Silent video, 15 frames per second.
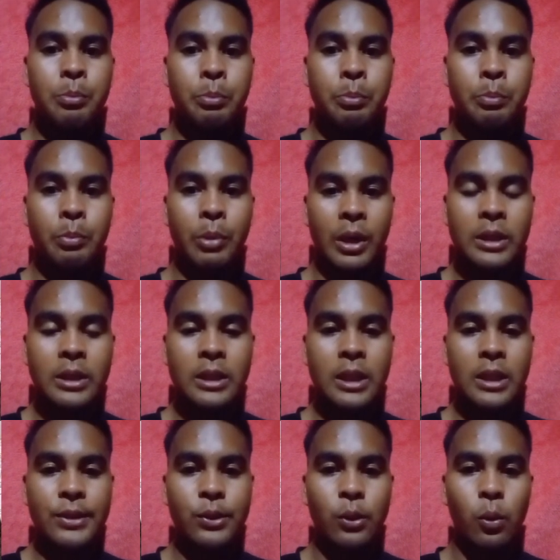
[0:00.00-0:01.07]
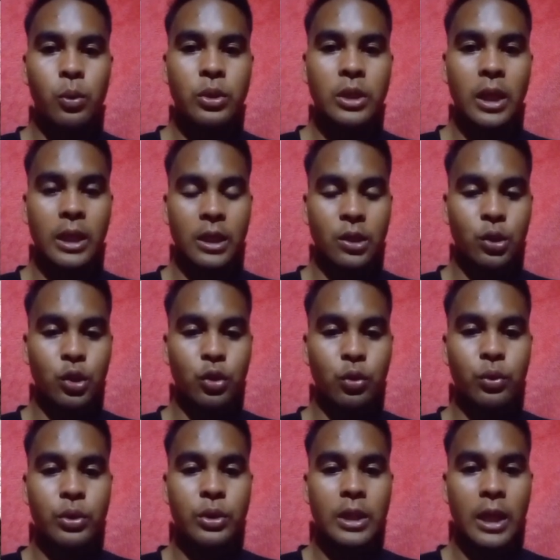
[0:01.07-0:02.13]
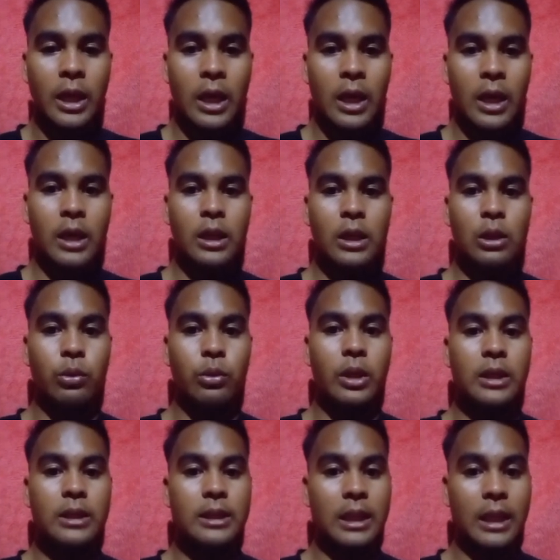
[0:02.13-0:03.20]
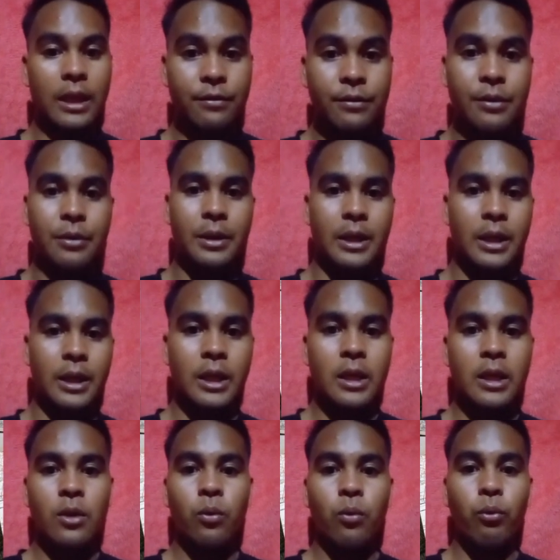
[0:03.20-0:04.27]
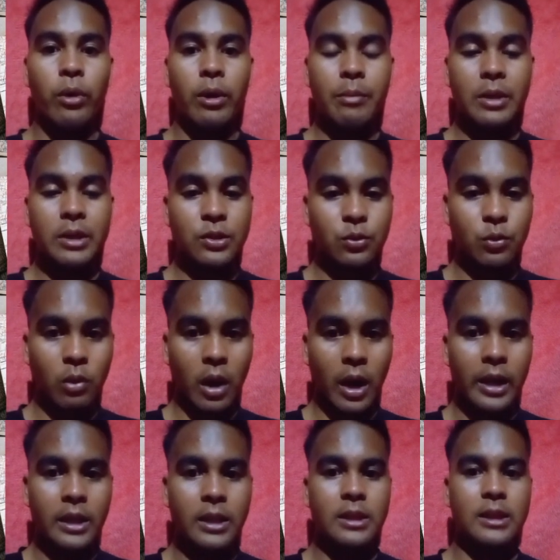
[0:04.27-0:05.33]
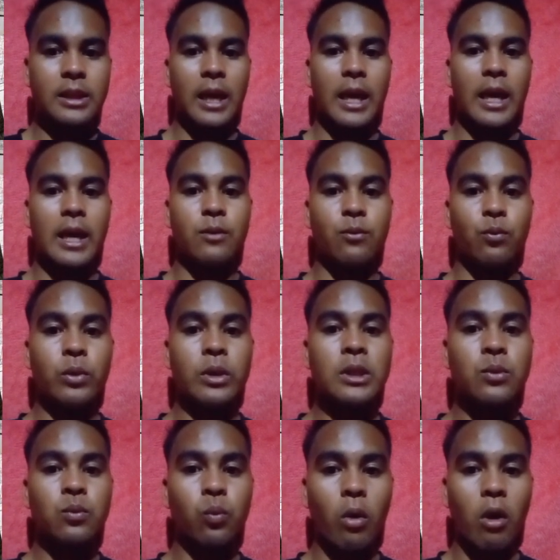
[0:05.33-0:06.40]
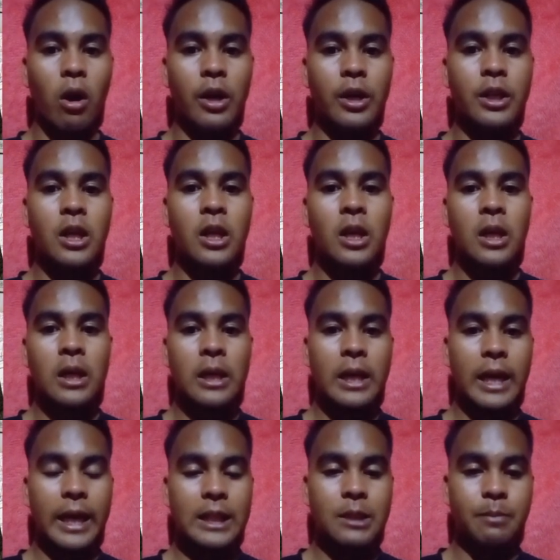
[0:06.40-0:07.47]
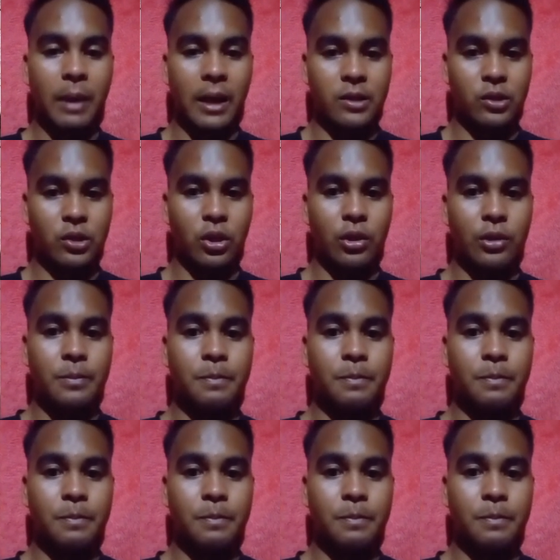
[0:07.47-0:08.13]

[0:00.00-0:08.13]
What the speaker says: pressing social issues including slavery, women's rights, and westward expansion.